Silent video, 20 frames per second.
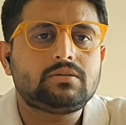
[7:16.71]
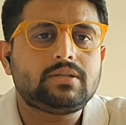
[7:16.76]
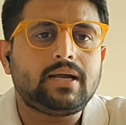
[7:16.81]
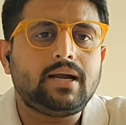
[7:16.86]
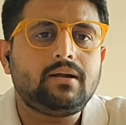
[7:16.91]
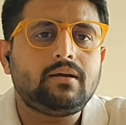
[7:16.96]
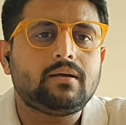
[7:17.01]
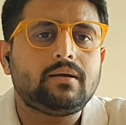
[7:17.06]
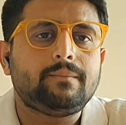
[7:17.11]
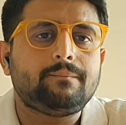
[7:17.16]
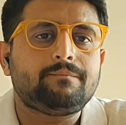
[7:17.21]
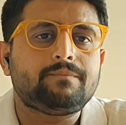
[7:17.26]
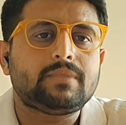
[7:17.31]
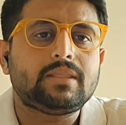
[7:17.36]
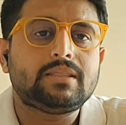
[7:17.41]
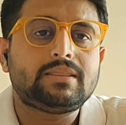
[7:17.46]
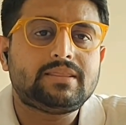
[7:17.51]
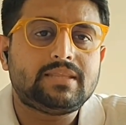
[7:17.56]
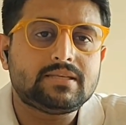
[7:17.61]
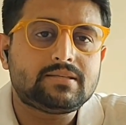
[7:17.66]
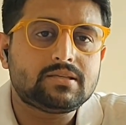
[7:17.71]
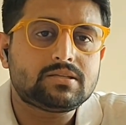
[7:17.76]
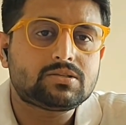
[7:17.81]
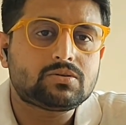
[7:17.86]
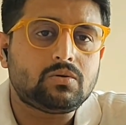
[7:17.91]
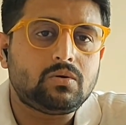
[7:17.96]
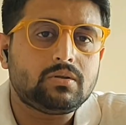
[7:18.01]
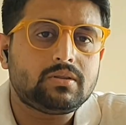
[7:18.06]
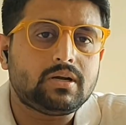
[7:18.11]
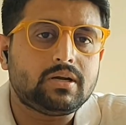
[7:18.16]
that this is
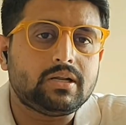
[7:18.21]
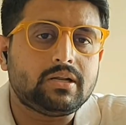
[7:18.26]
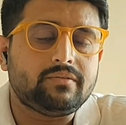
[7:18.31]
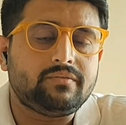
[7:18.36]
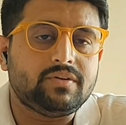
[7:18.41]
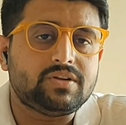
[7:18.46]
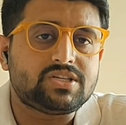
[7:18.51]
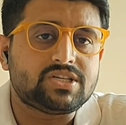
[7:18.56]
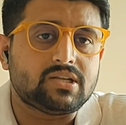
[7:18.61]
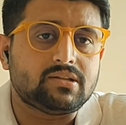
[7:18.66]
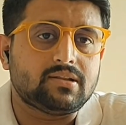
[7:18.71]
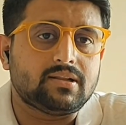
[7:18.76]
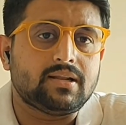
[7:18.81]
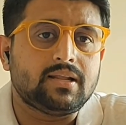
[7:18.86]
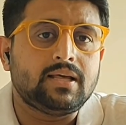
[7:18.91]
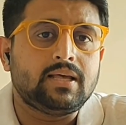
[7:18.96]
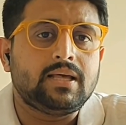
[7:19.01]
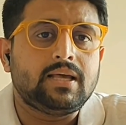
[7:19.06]
called the delivery channel.